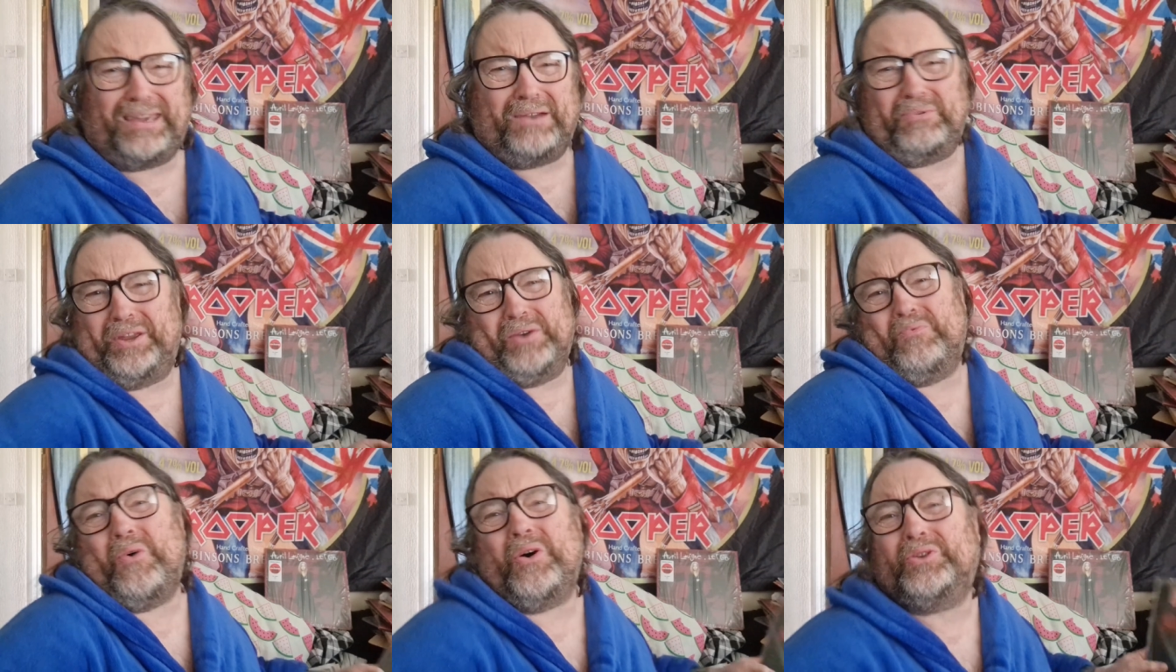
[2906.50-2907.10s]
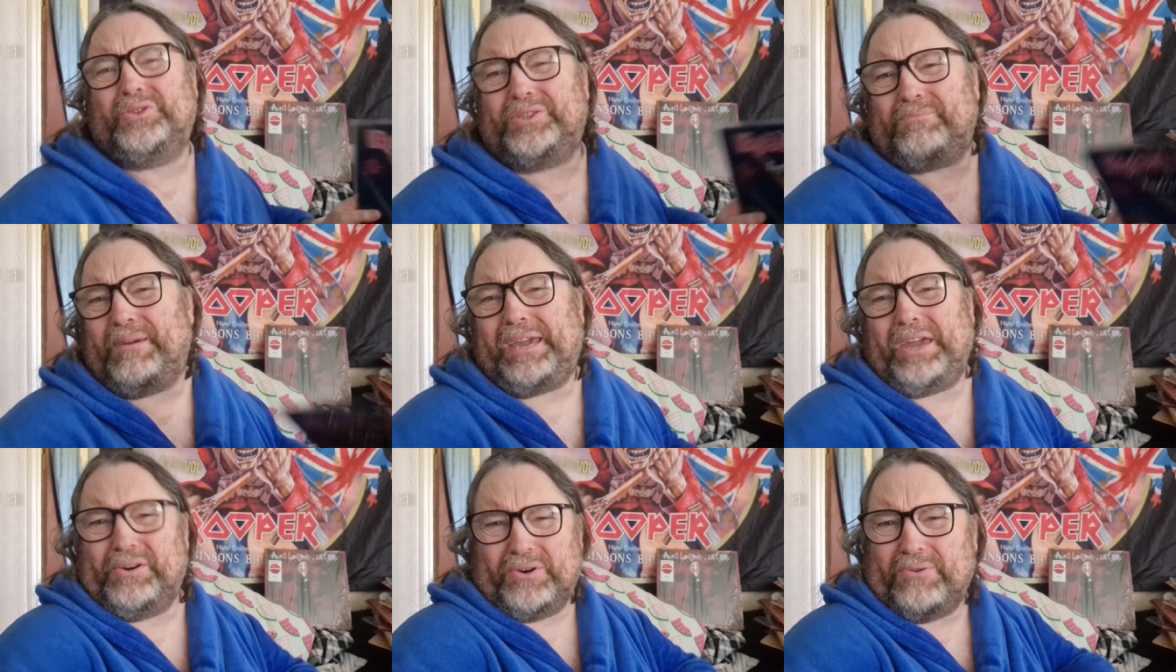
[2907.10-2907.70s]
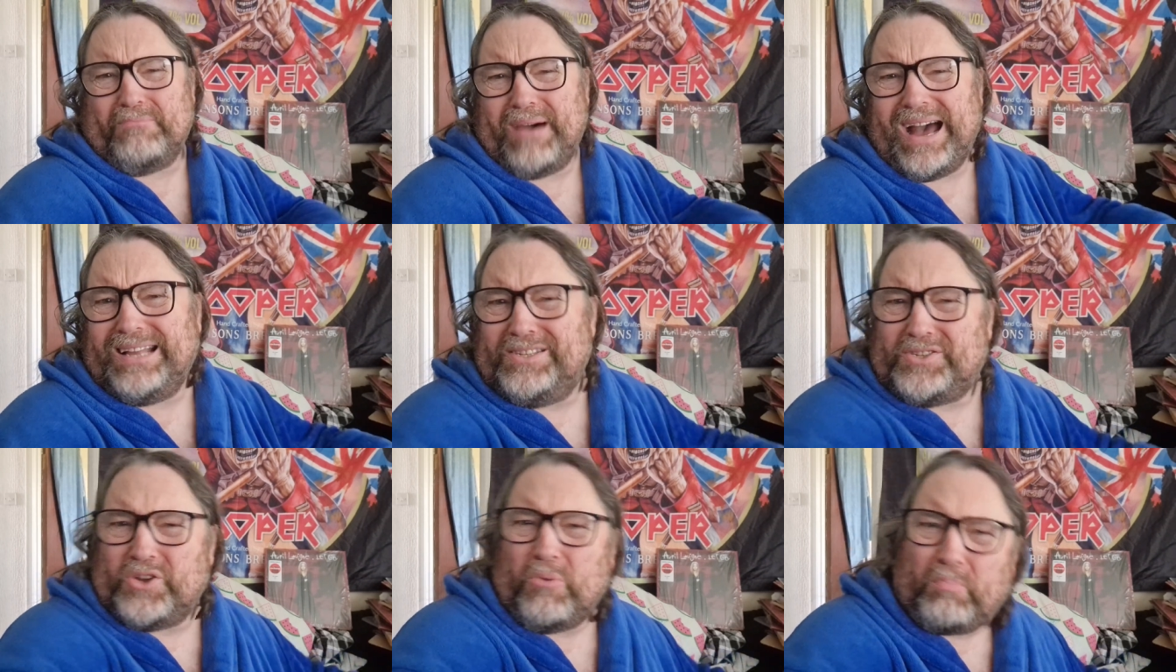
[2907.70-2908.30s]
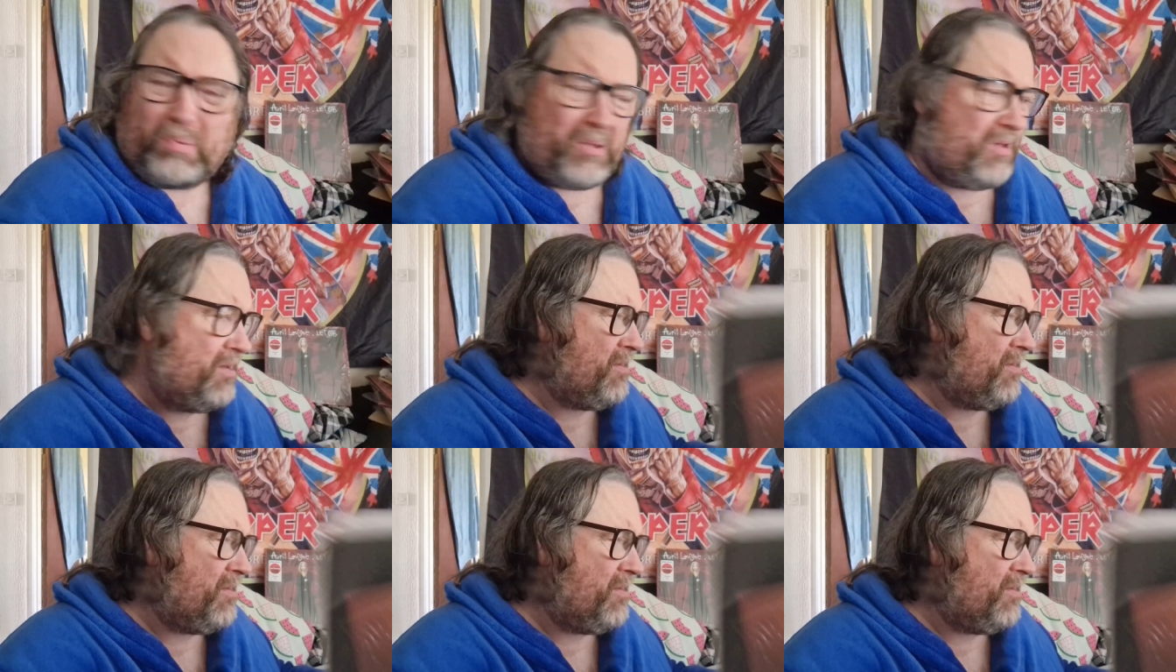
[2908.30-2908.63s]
Think what you want, make your own minds up.